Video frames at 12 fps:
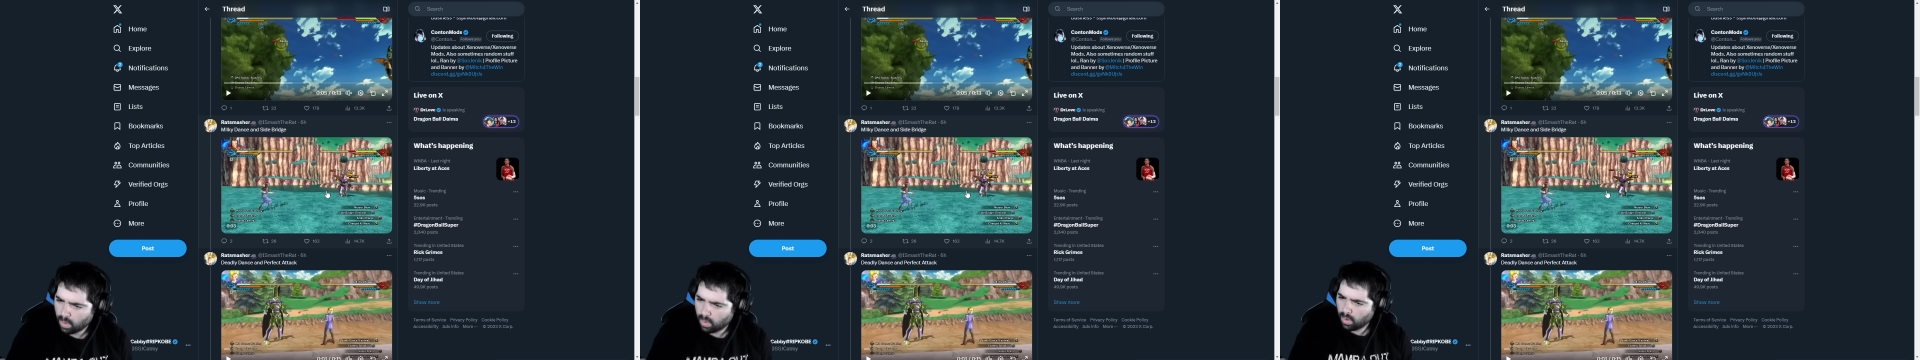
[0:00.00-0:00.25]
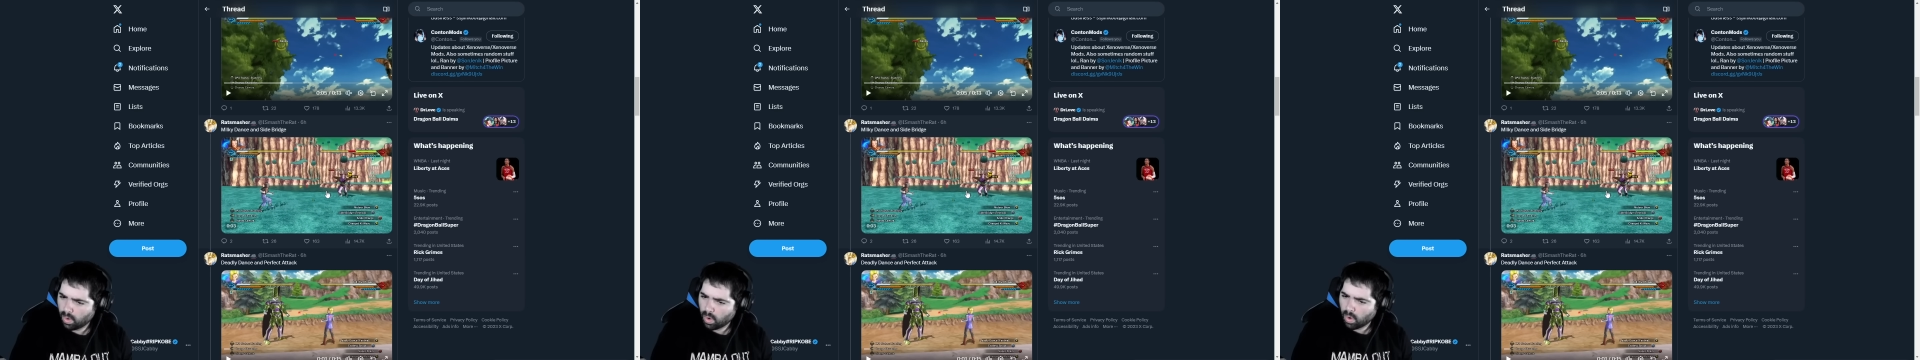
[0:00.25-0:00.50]

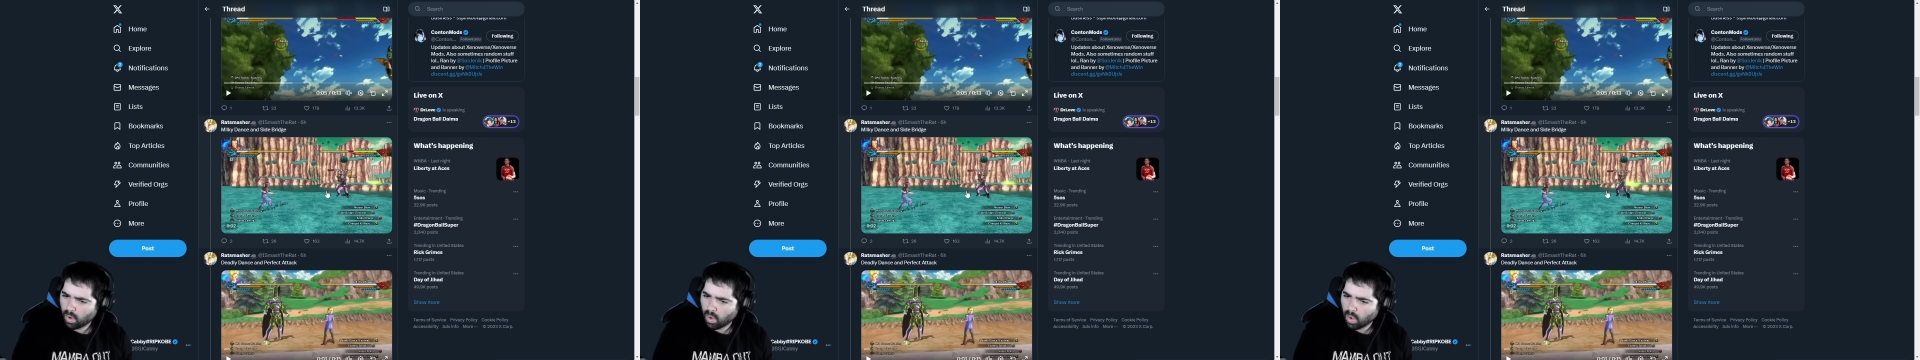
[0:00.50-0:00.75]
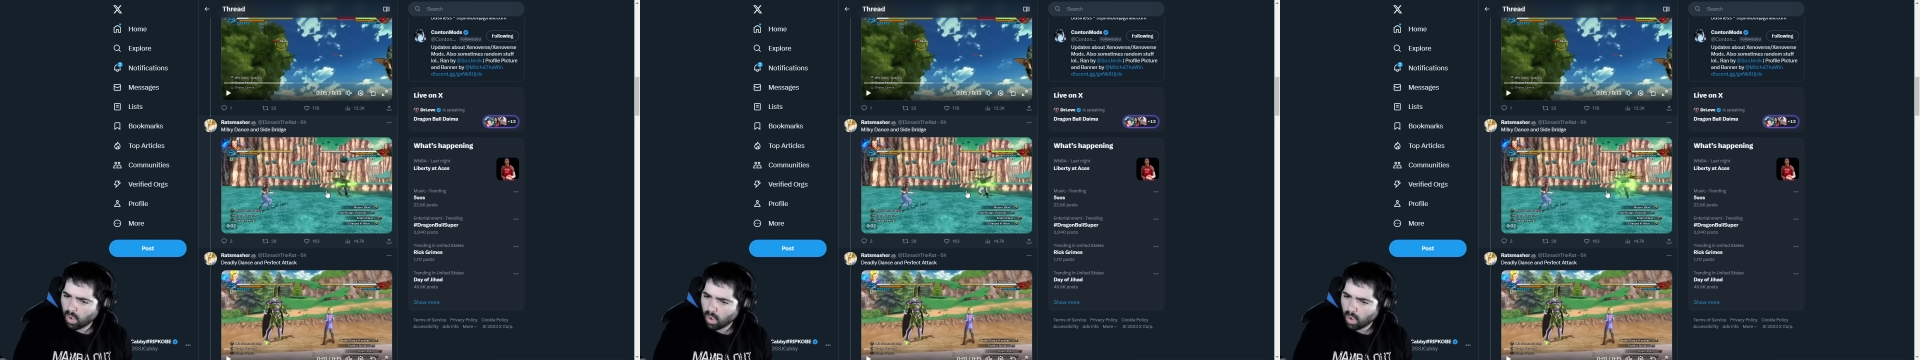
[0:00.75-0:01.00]

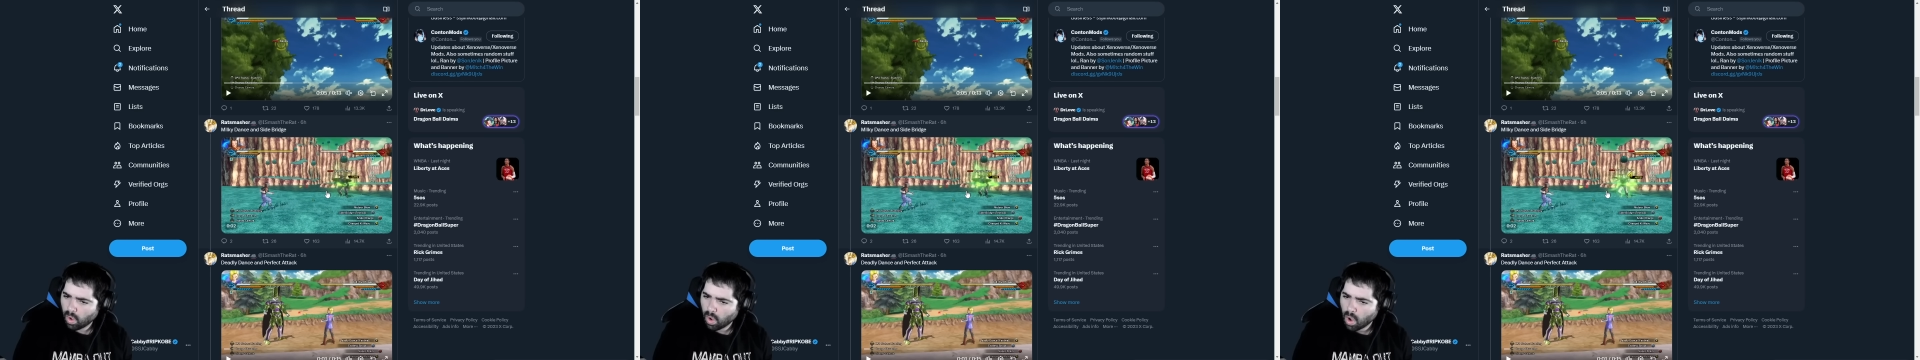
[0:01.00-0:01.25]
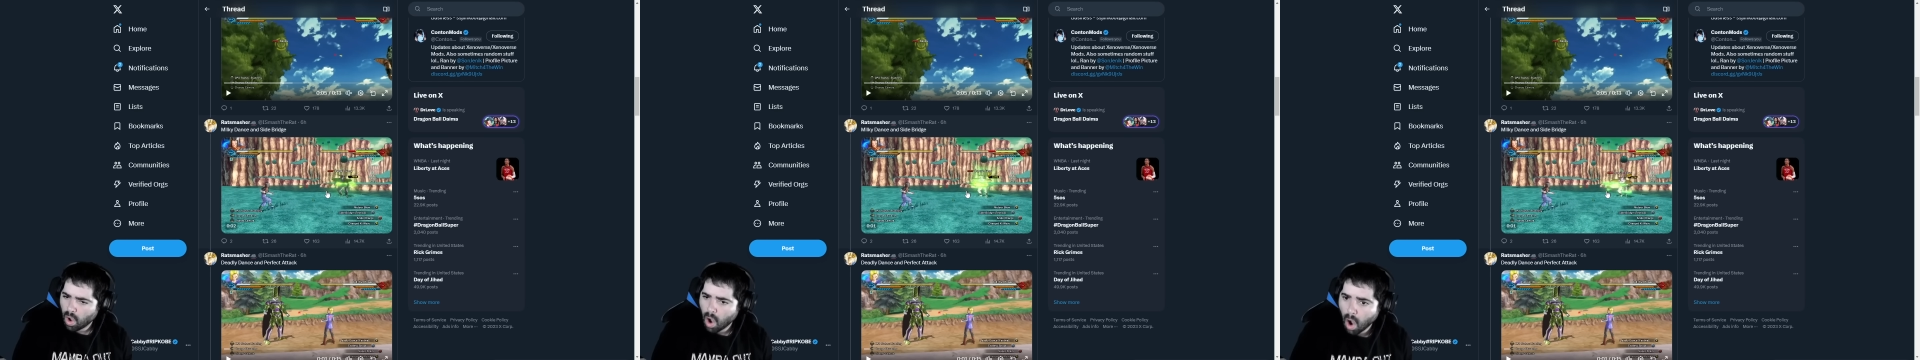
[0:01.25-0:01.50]

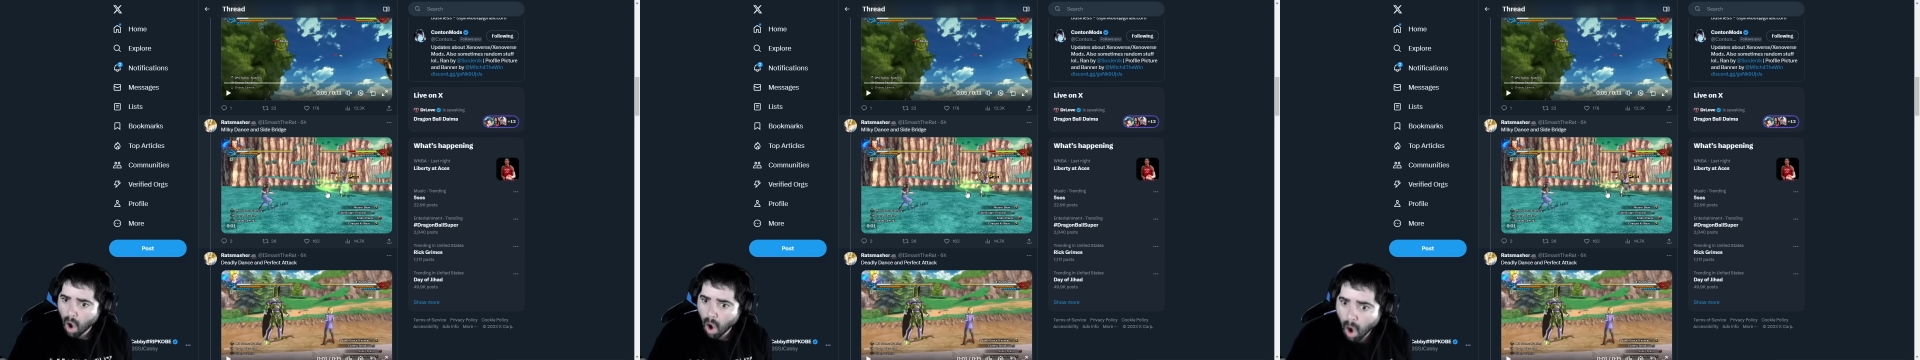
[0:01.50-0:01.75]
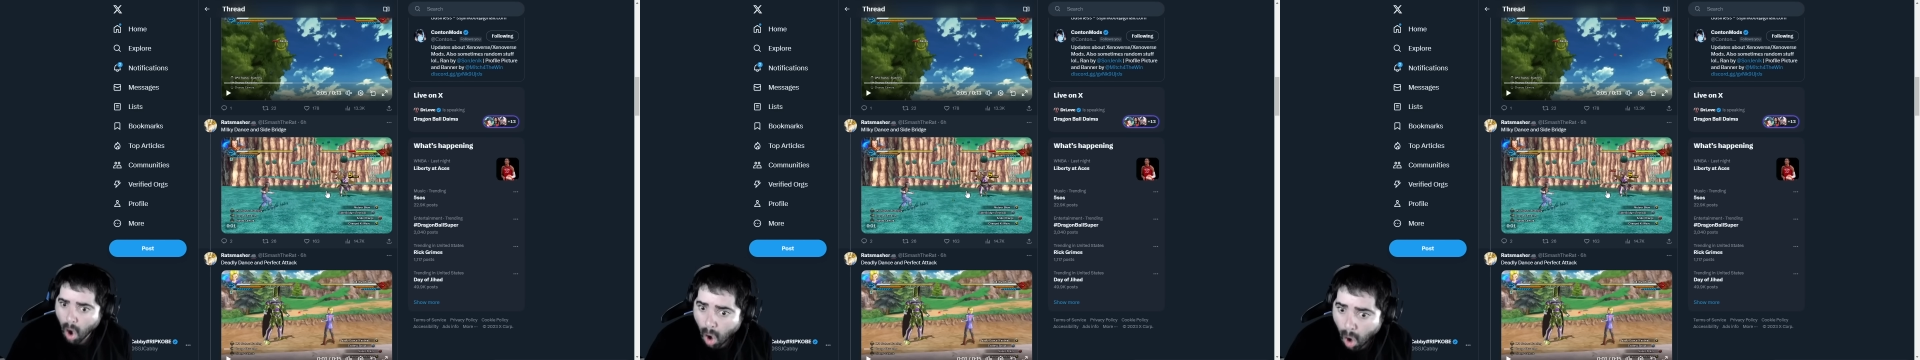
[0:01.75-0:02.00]

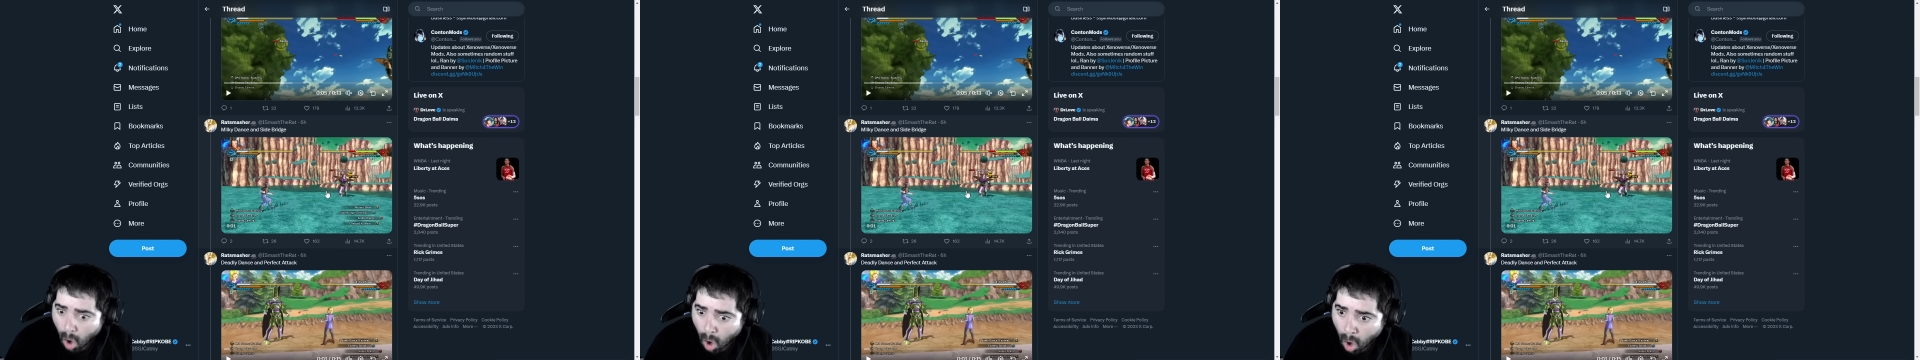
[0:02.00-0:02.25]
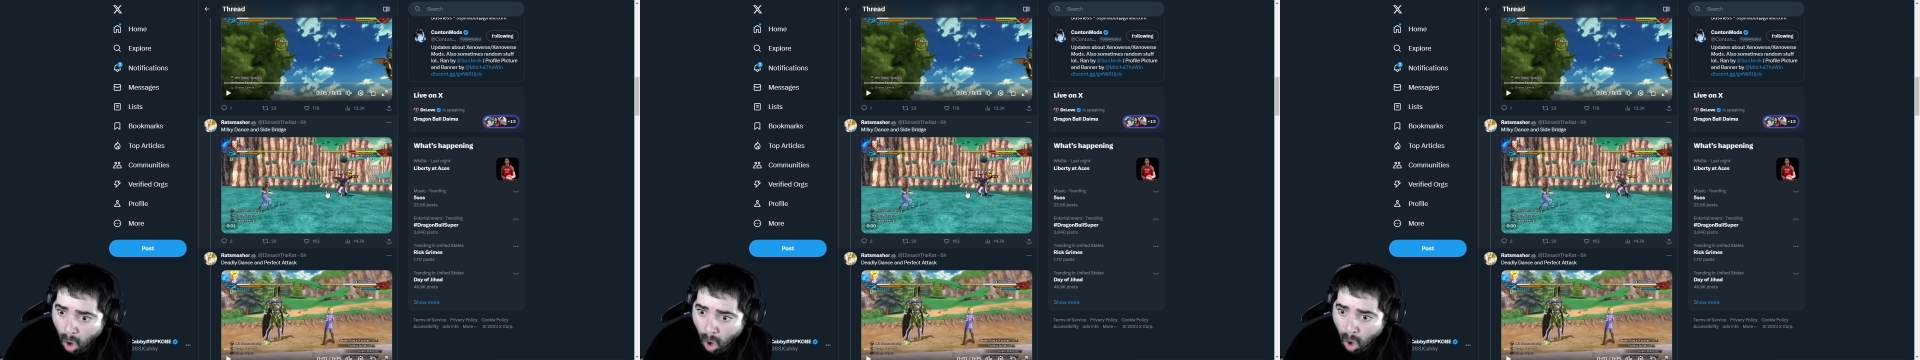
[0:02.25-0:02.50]

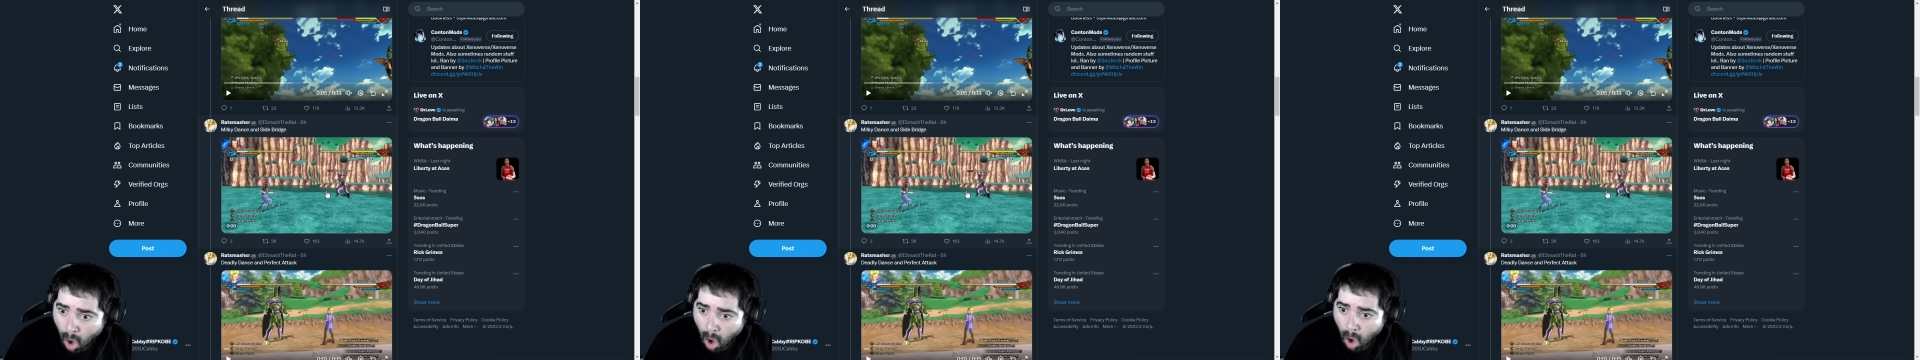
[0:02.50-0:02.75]
[no speech]